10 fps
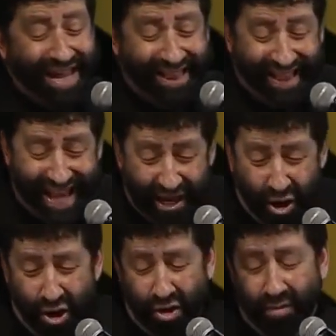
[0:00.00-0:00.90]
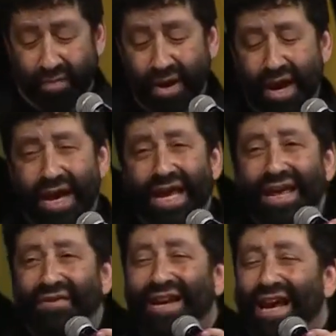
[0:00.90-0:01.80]
illegal,
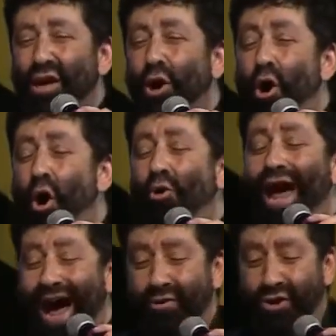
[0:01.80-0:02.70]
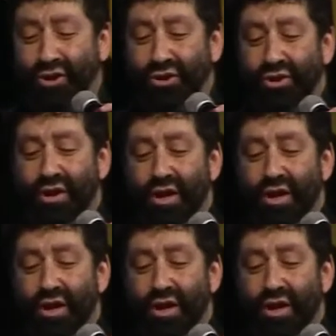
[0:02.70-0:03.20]
even in your own house